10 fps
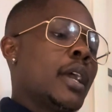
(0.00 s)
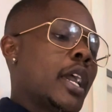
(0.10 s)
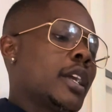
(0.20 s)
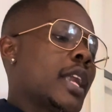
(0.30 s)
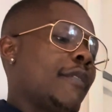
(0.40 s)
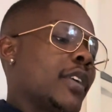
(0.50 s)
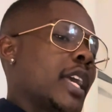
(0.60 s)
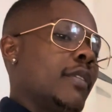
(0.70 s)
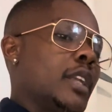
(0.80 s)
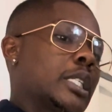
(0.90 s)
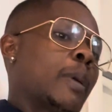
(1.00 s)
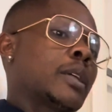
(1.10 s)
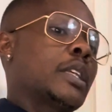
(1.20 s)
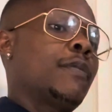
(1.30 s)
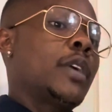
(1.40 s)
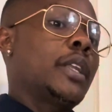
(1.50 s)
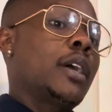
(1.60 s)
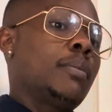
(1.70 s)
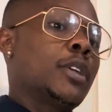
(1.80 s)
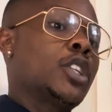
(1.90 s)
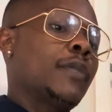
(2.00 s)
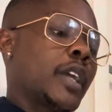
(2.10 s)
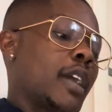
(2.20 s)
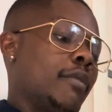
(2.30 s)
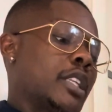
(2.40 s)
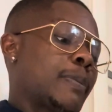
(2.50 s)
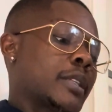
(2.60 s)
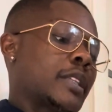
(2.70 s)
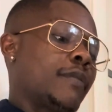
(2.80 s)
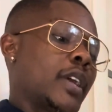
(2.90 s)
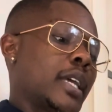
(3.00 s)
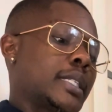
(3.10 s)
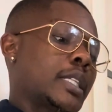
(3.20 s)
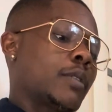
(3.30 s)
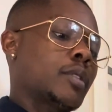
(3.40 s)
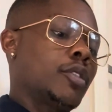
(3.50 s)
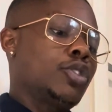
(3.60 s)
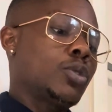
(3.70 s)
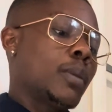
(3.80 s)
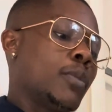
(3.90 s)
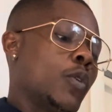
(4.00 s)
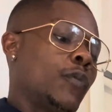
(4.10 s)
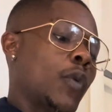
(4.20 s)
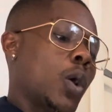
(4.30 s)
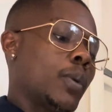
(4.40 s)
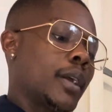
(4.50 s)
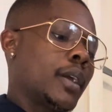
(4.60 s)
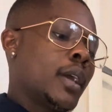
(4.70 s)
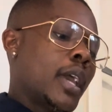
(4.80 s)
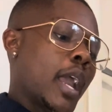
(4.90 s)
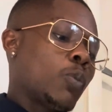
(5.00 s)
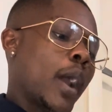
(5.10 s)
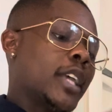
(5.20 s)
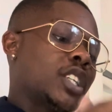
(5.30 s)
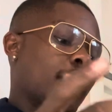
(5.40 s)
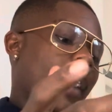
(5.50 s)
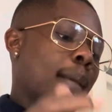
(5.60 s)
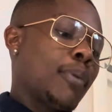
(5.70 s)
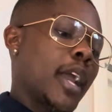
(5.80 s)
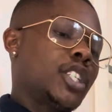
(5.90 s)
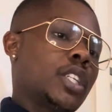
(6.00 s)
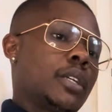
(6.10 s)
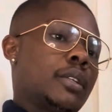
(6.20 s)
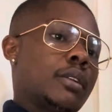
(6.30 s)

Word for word: And you're not forgiving this person for them, but you're forgiving this person for yourself so that you can move forward and raise your vibration.